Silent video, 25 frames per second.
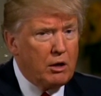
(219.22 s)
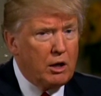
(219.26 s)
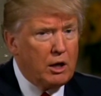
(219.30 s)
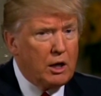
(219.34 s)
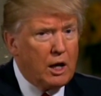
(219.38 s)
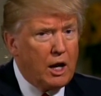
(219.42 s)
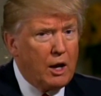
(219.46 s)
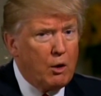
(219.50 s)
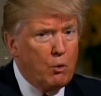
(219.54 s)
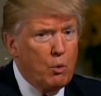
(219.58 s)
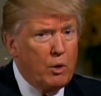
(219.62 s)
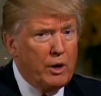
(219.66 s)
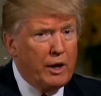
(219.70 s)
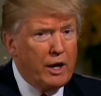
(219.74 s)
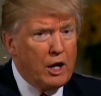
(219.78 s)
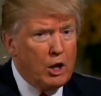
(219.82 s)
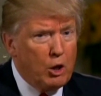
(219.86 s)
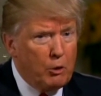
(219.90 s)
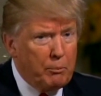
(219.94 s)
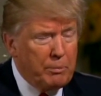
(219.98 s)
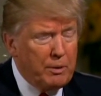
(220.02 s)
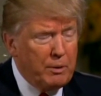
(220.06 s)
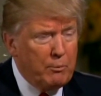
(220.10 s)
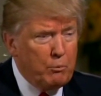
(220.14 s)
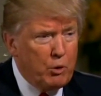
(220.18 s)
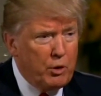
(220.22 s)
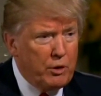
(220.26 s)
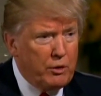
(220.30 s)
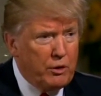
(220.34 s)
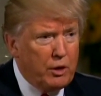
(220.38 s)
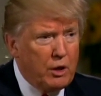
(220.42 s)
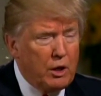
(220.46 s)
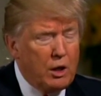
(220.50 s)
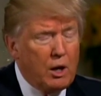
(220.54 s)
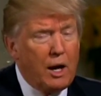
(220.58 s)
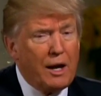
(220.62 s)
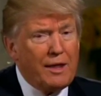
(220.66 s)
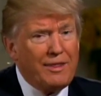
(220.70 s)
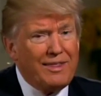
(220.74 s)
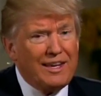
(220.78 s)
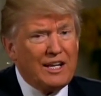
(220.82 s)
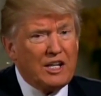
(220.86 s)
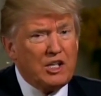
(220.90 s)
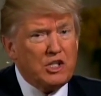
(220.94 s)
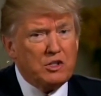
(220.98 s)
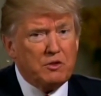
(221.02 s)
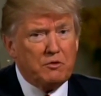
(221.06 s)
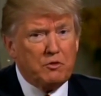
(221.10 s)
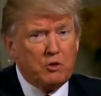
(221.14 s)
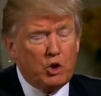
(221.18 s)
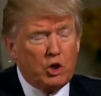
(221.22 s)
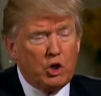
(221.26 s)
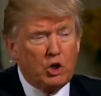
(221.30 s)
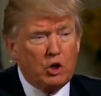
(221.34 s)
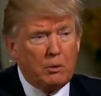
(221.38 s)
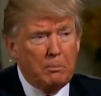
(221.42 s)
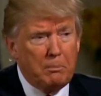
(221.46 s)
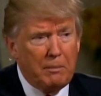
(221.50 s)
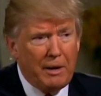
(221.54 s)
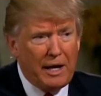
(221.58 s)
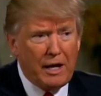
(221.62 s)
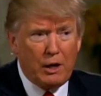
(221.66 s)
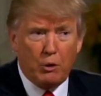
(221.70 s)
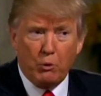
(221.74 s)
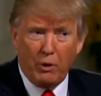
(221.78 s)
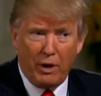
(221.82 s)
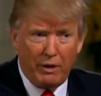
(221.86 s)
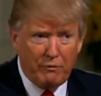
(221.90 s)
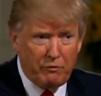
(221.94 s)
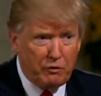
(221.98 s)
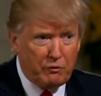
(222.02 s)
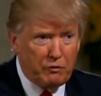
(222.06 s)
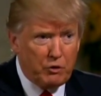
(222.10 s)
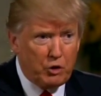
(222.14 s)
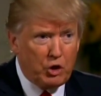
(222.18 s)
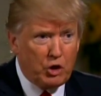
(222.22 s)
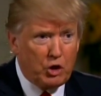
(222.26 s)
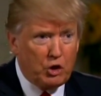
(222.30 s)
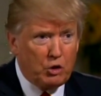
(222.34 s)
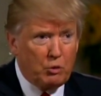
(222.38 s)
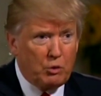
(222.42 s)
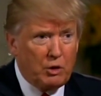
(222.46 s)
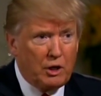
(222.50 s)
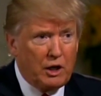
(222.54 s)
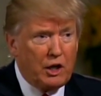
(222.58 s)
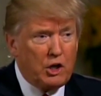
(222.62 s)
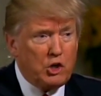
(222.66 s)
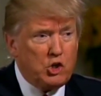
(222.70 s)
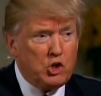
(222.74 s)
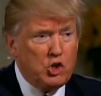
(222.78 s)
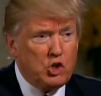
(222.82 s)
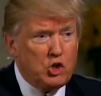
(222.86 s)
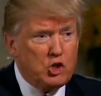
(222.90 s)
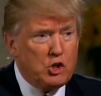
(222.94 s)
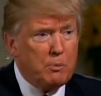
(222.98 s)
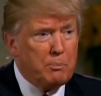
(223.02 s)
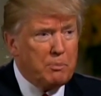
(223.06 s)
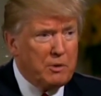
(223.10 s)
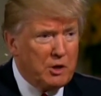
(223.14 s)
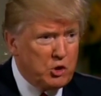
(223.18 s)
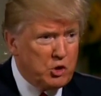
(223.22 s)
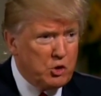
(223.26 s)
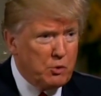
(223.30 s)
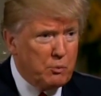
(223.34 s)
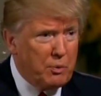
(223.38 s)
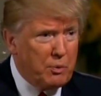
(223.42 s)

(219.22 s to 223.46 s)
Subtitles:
it. I want to help him with it. I think he's a very good man. We have a very good relationship, as you